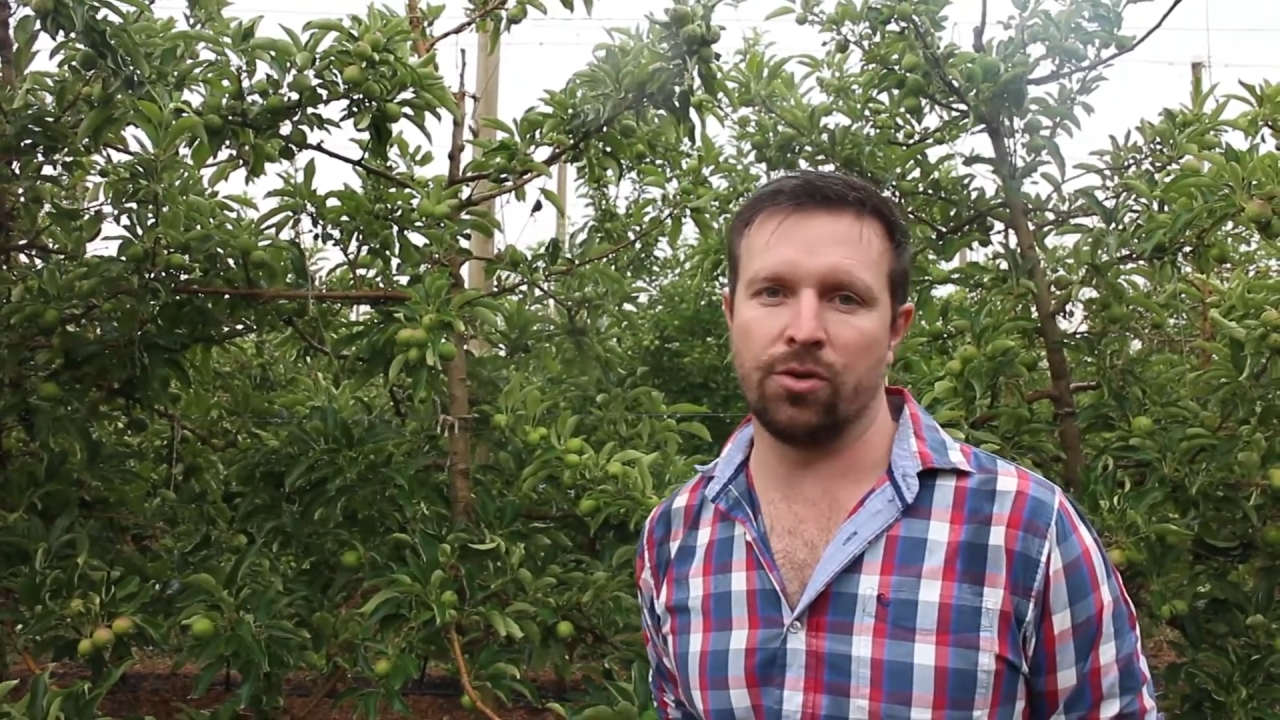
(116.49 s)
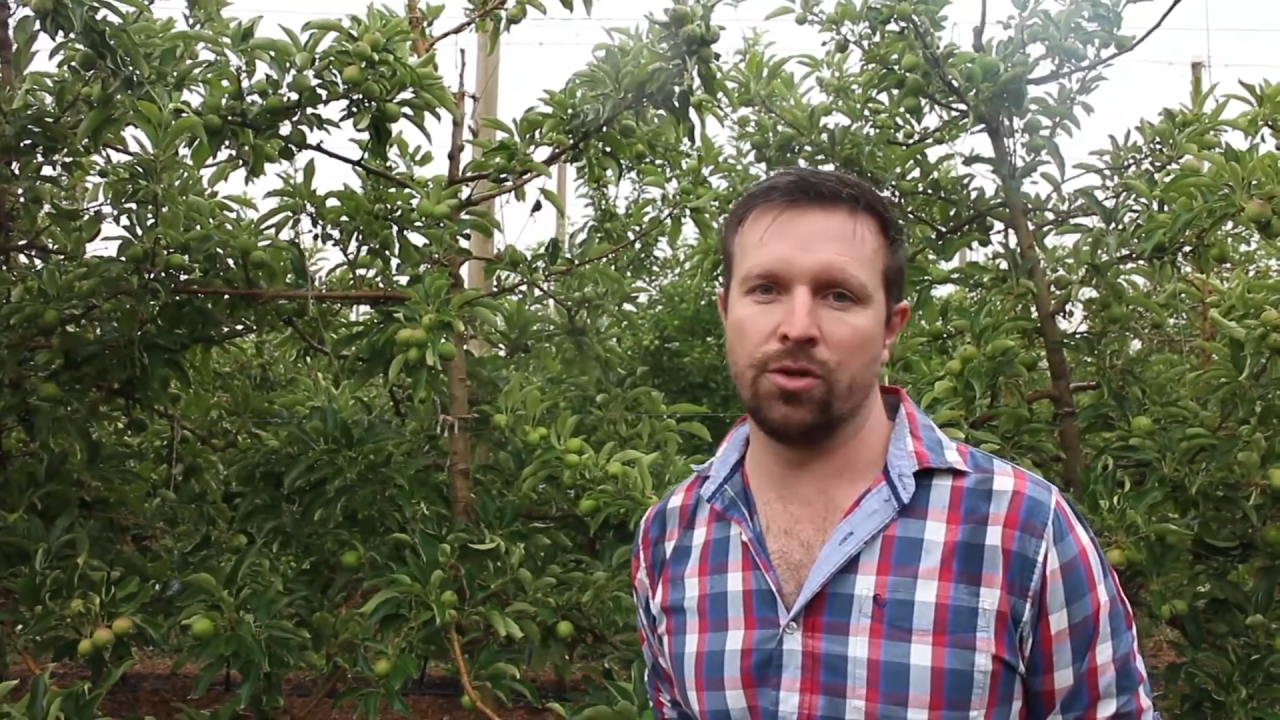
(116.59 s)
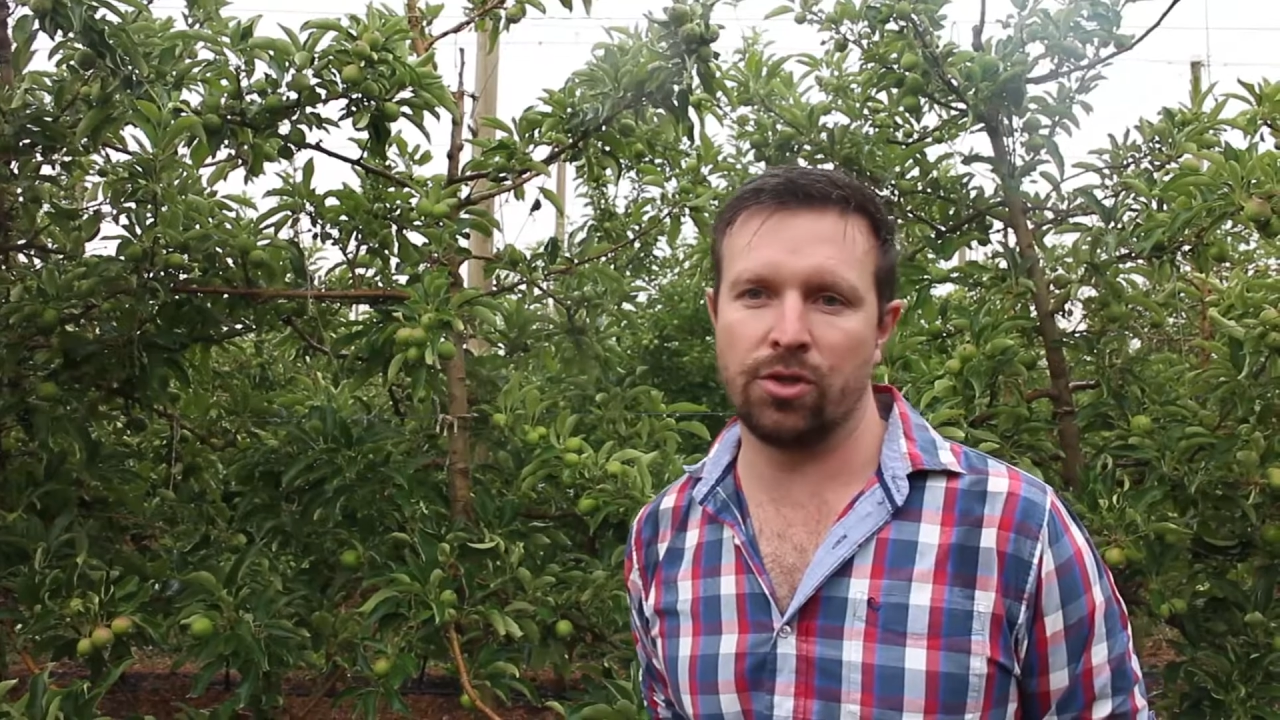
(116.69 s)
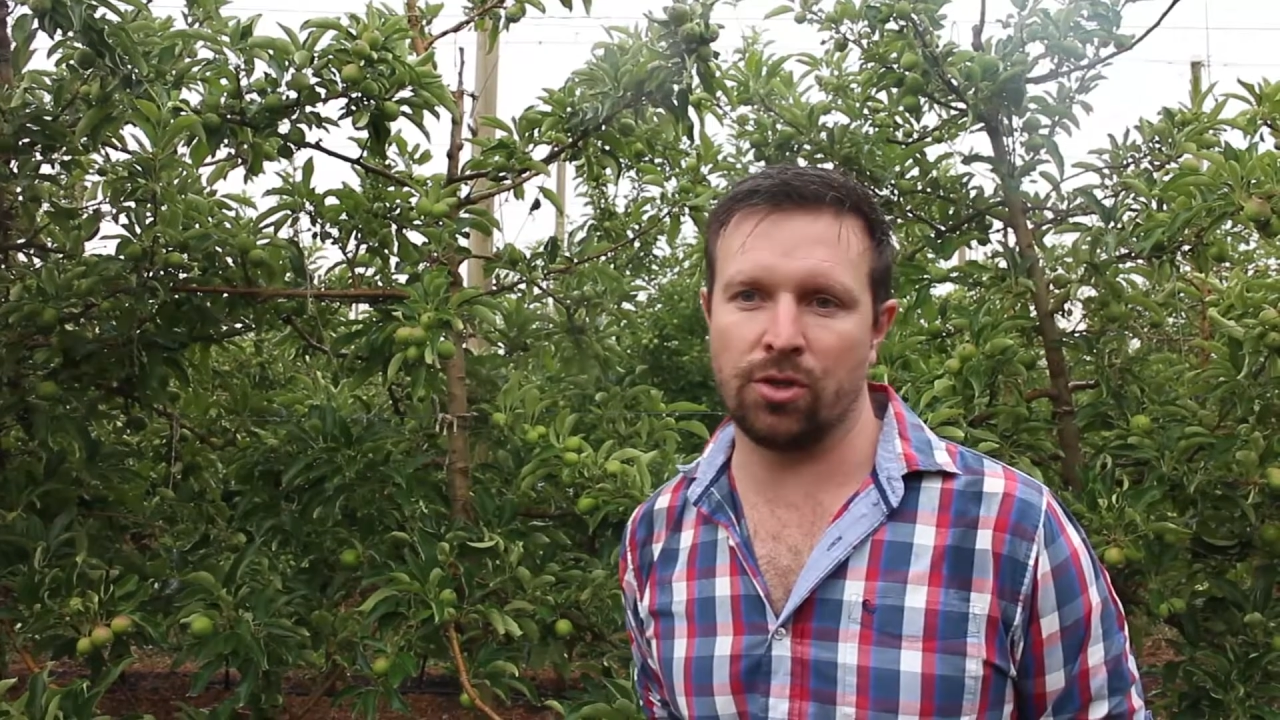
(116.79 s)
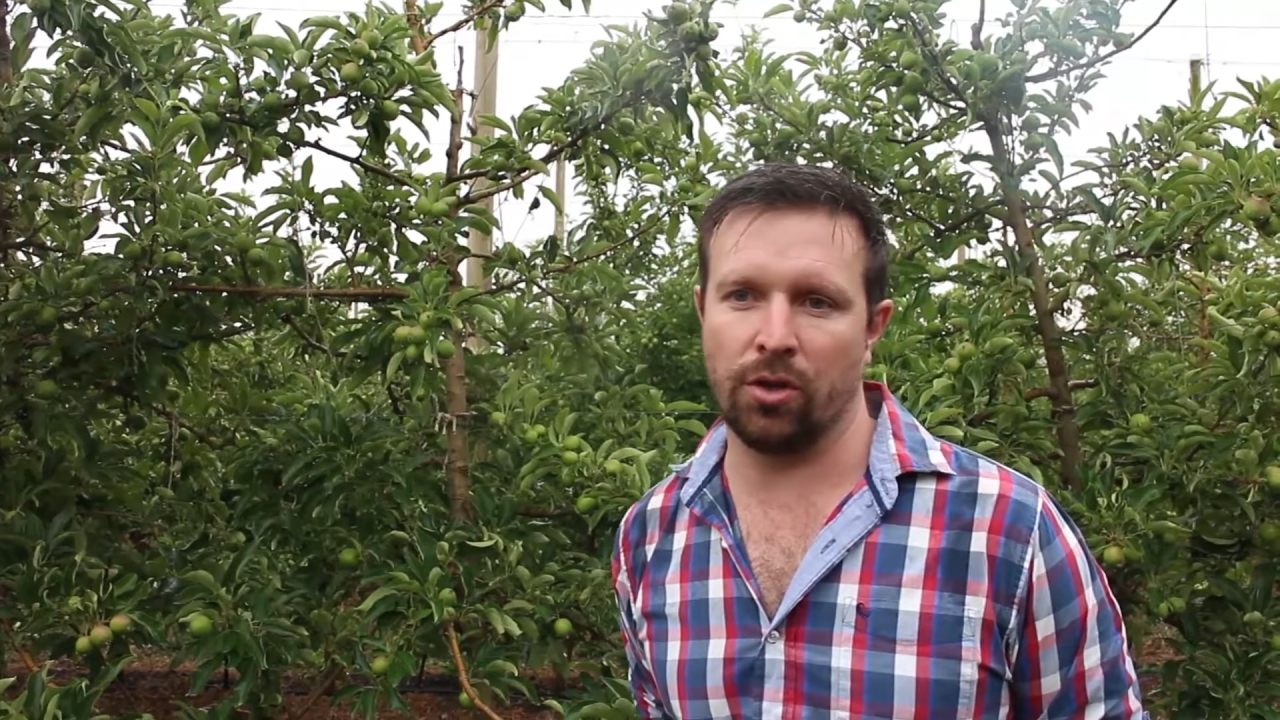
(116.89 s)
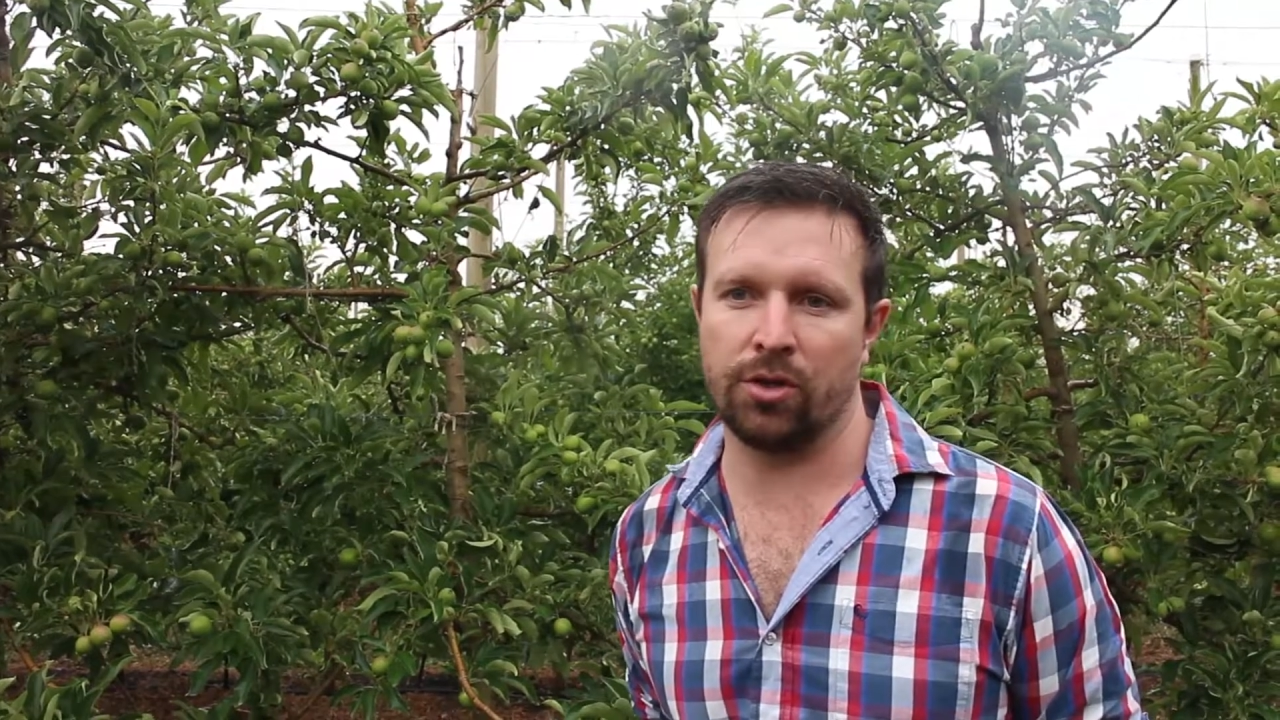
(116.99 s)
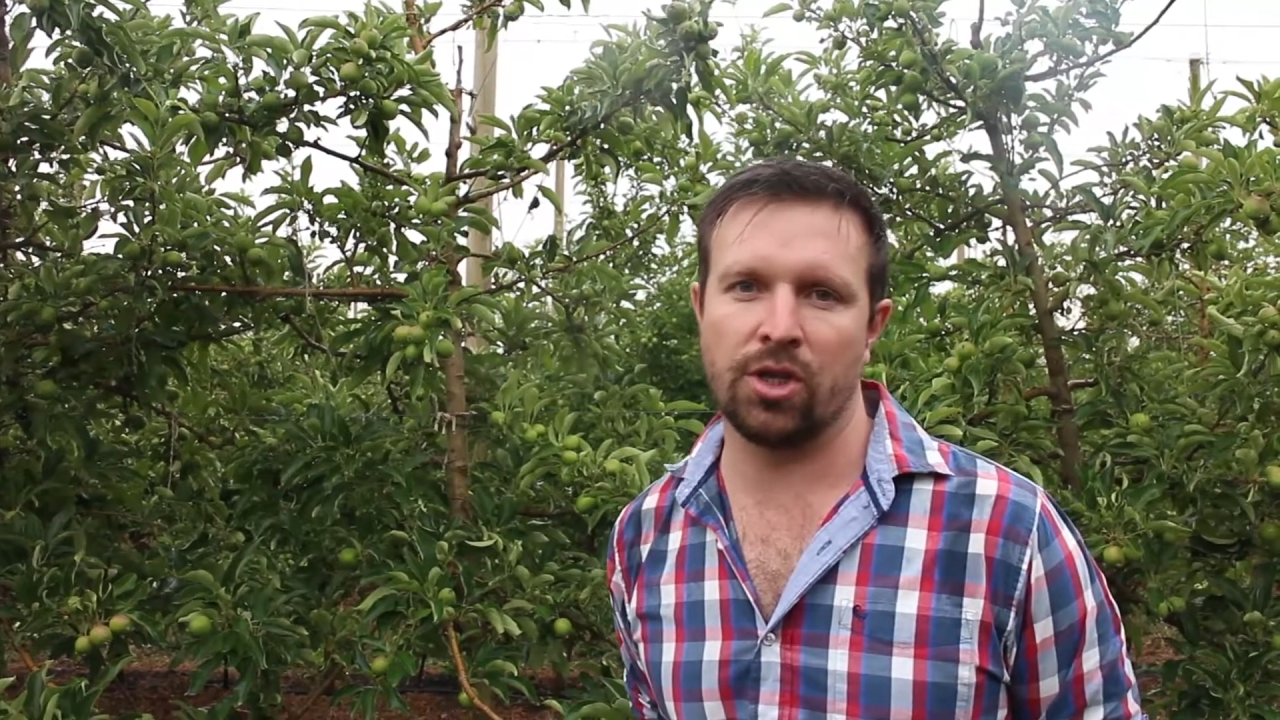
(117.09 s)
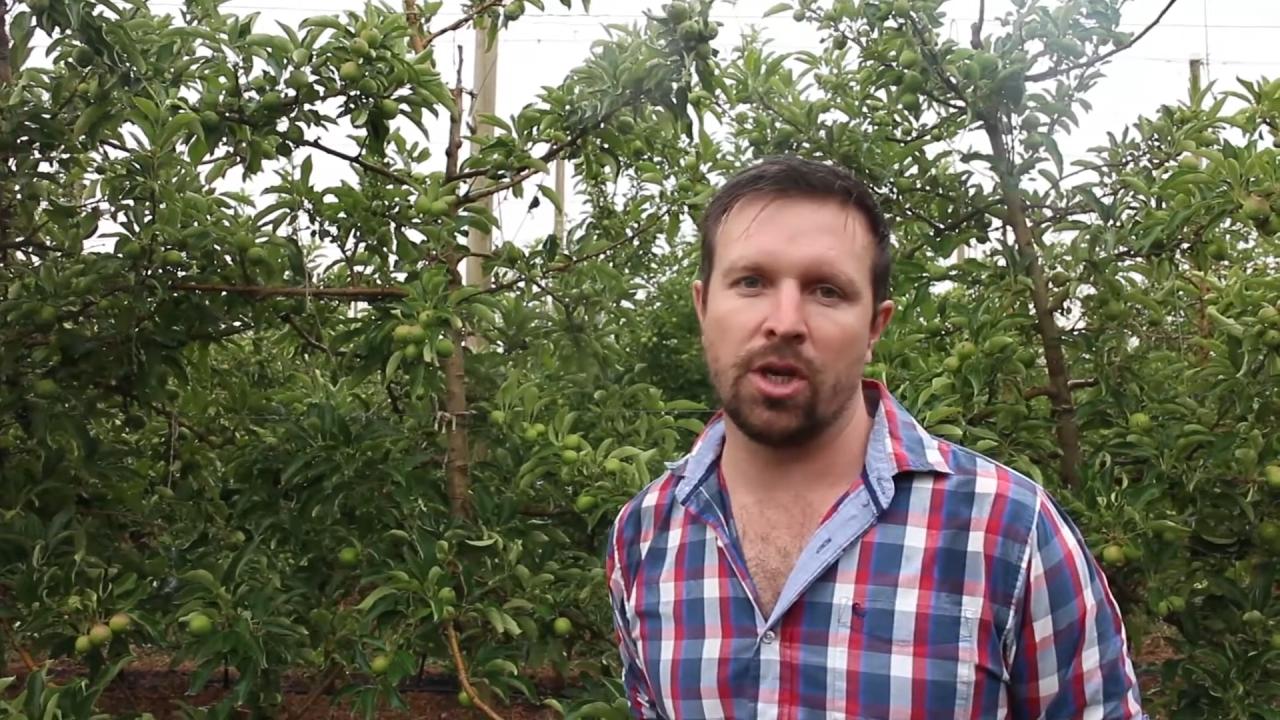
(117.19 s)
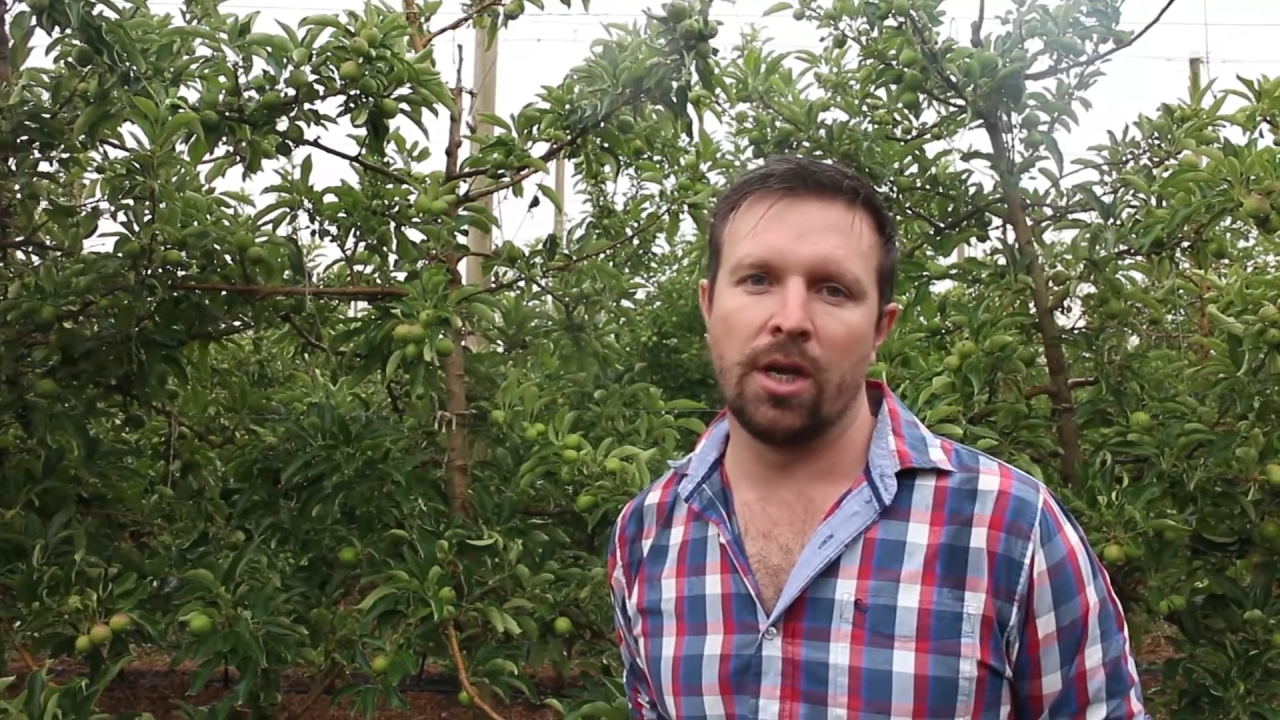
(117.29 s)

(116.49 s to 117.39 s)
rootstocks.